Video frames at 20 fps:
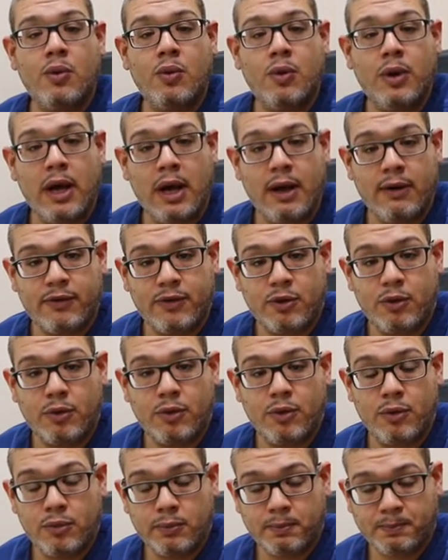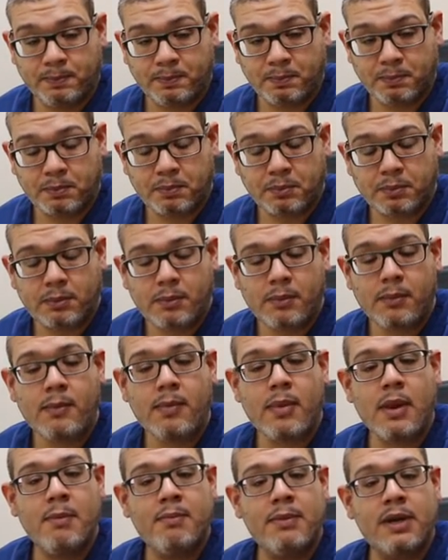We have to
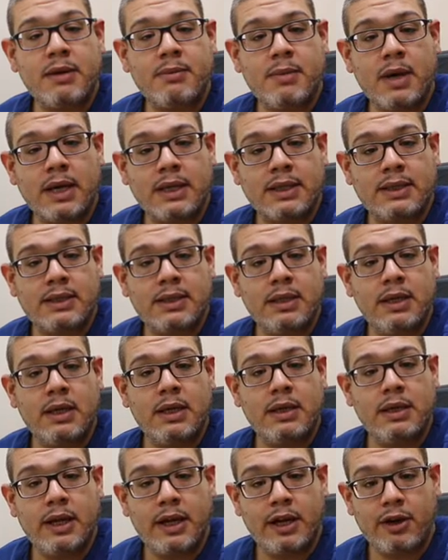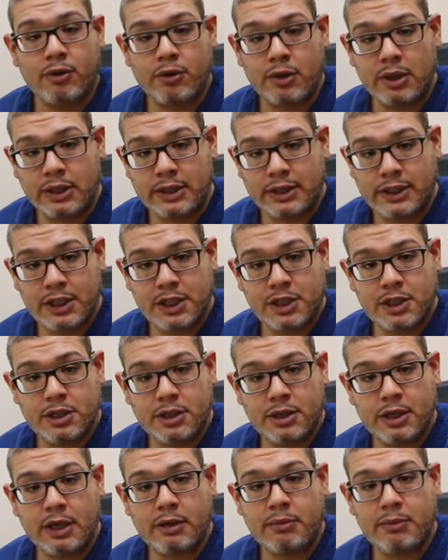minimize the
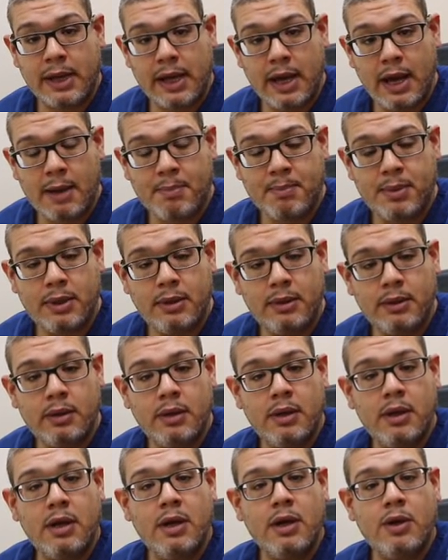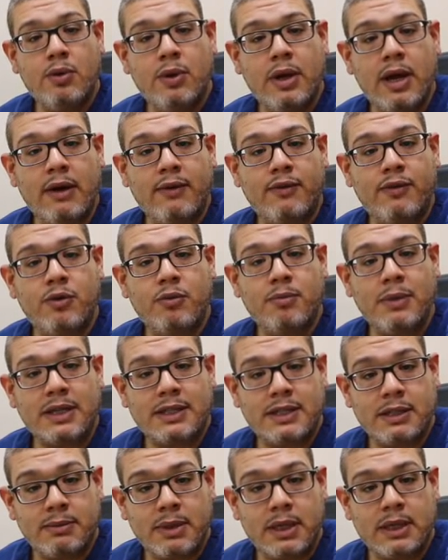aerosolization that may happen. We have to
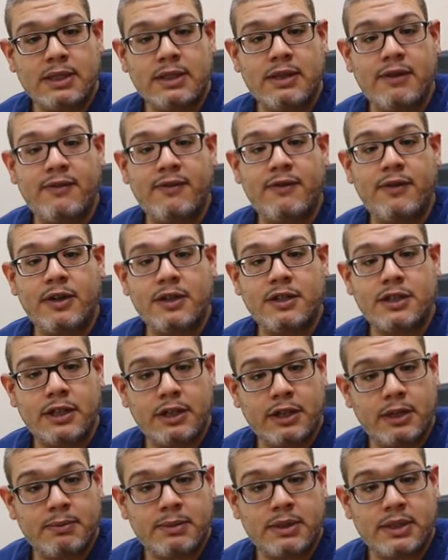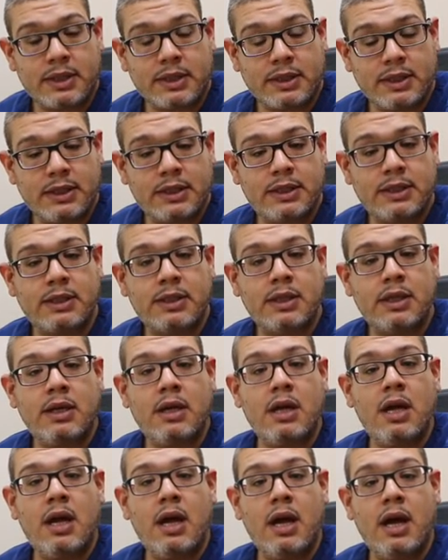maximize the first attempt success,
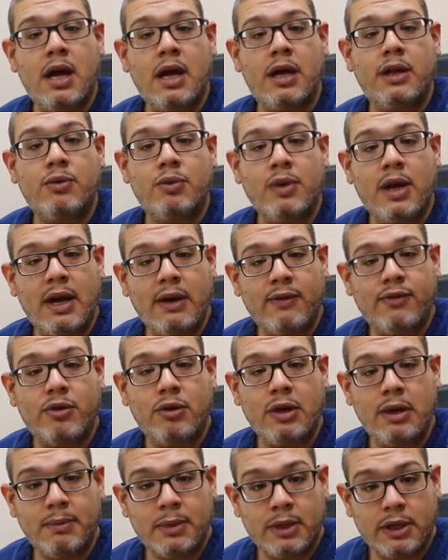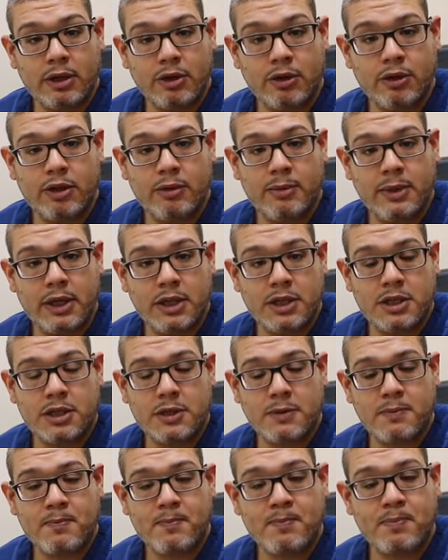and we have to limit the contamination.